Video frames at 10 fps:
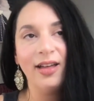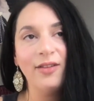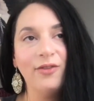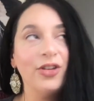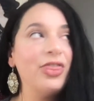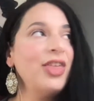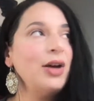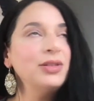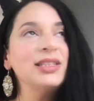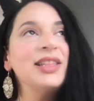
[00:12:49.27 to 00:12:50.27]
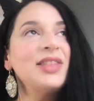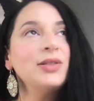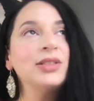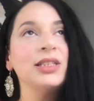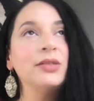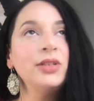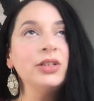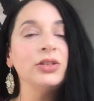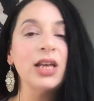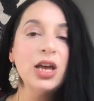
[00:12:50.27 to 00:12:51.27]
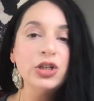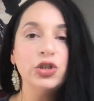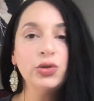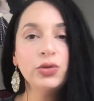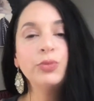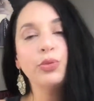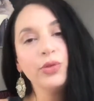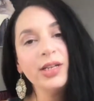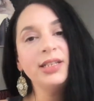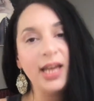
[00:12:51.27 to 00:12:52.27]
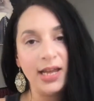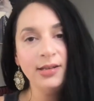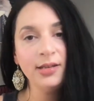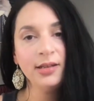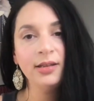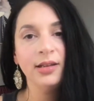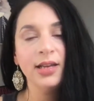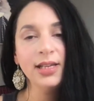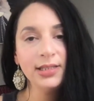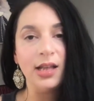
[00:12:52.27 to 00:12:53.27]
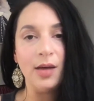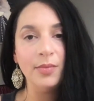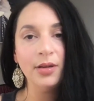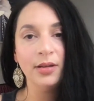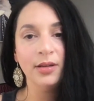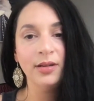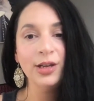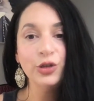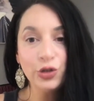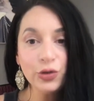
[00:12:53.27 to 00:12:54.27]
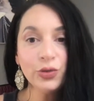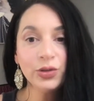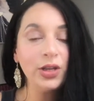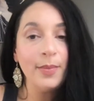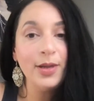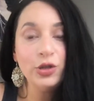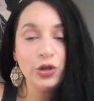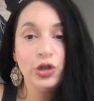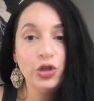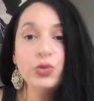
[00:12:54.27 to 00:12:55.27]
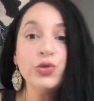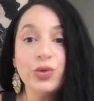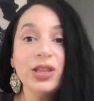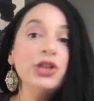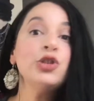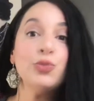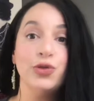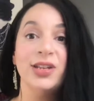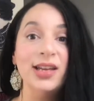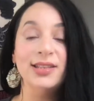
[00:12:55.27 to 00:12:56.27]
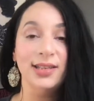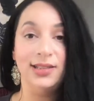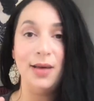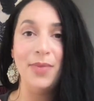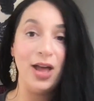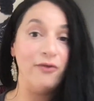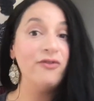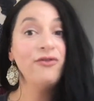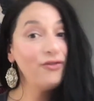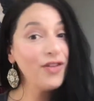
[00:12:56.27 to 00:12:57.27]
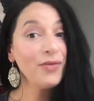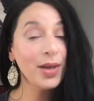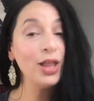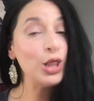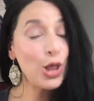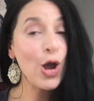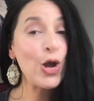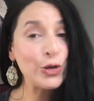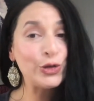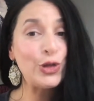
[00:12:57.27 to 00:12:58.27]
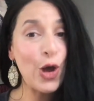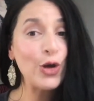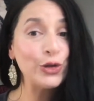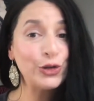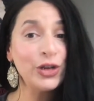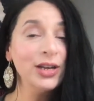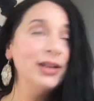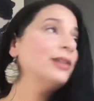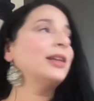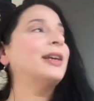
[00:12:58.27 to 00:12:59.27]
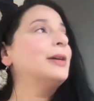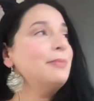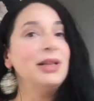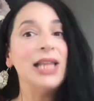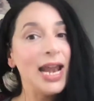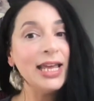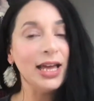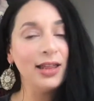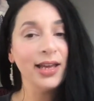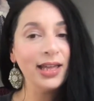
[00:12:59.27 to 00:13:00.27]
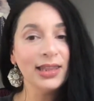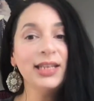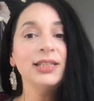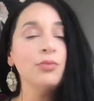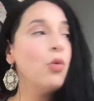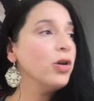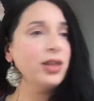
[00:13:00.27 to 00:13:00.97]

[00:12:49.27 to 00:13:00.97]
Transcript: for thousands and thousands of years. Jews predate Islam. The Jewish religion predates Islam by a large, like millennia, like at least more than a